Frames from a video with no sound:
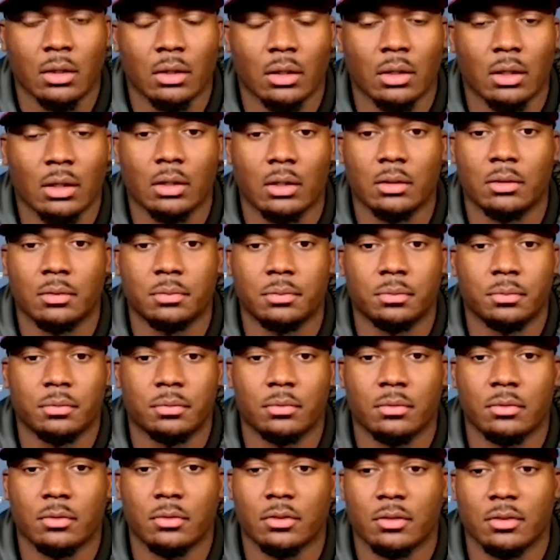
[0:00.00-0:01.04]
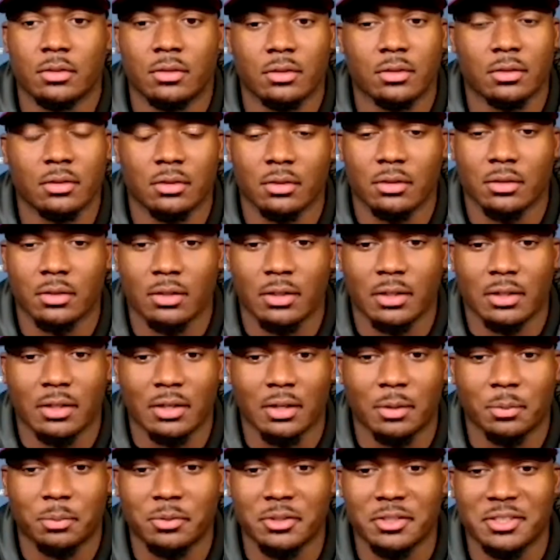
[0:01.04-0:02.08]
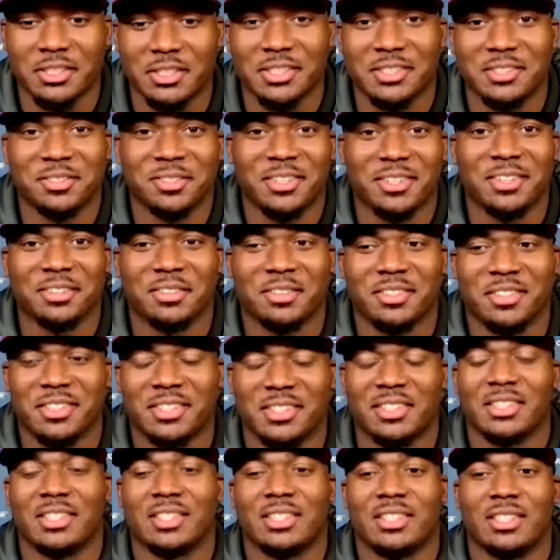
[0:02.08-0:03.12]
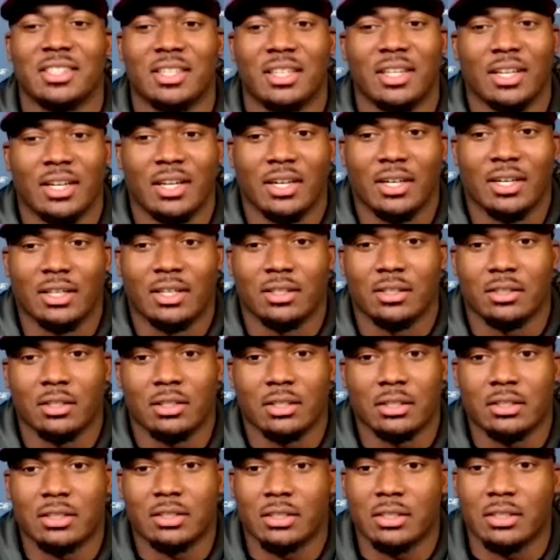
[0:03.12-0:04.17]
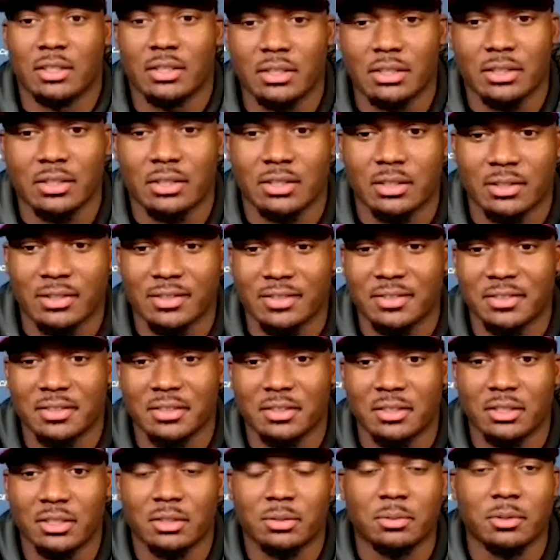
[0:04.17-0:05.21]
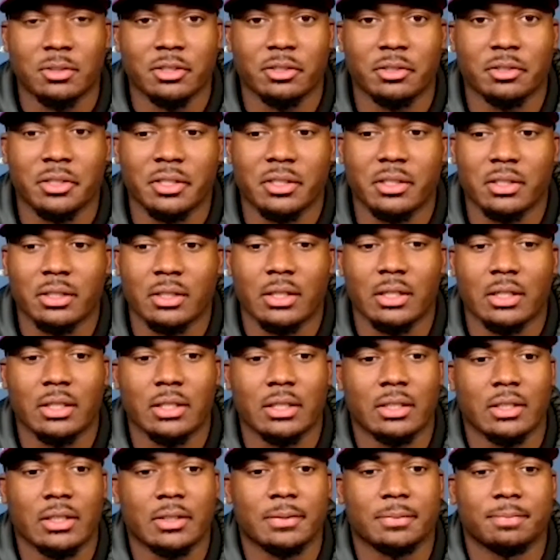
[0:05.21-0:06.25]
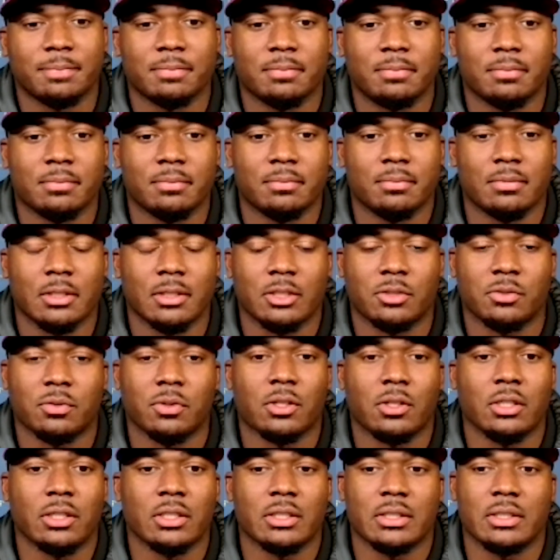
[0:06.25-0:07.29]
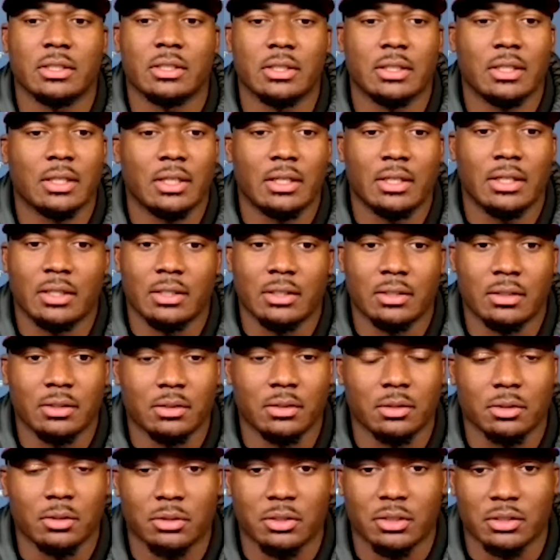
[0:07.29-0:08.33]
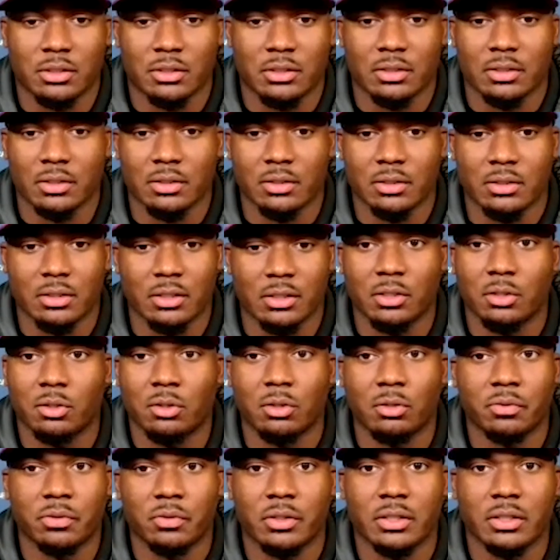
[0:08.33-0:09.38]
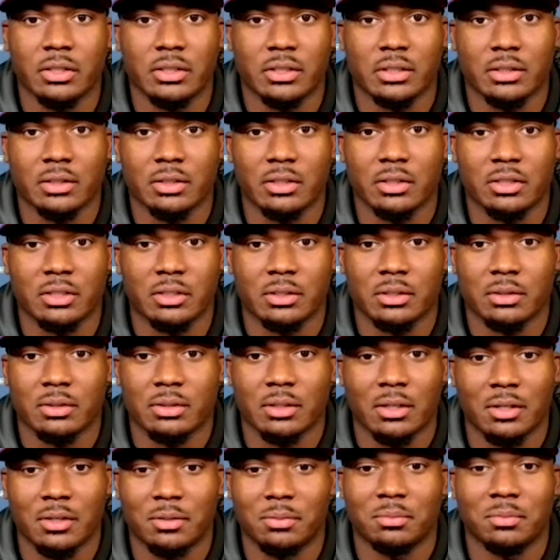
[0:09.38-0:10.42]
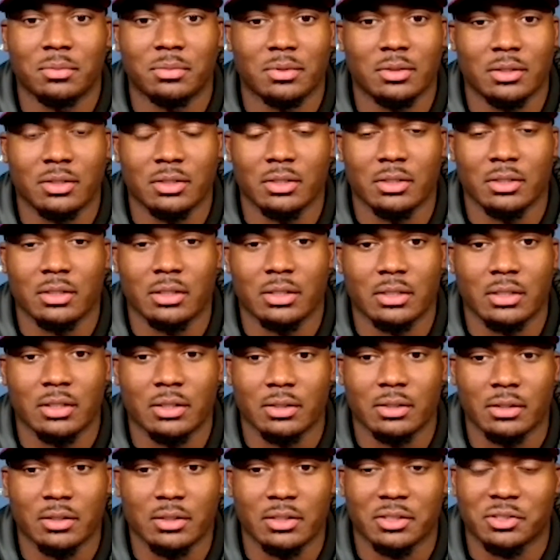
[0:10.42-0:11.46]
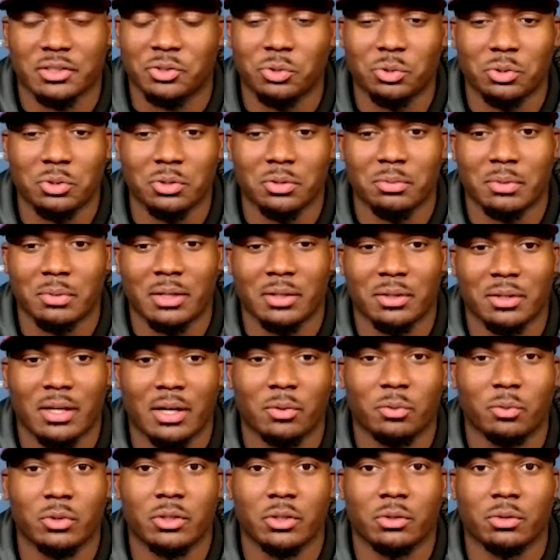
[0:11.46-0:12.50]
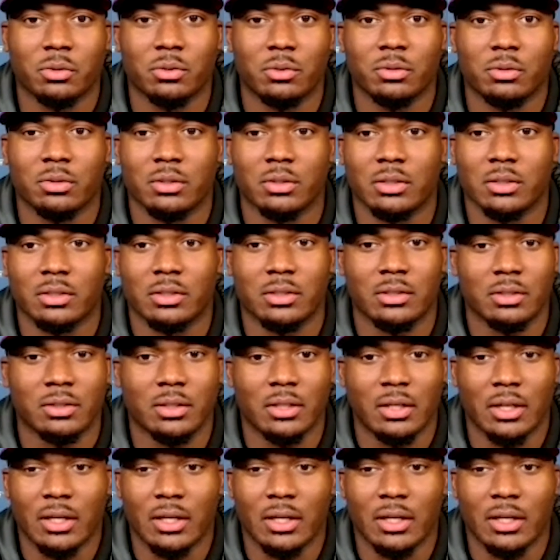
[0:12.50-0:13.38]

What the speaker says: I appreciate you, Raven. It's been great. As far as, just getting over this hump, the storm I went through.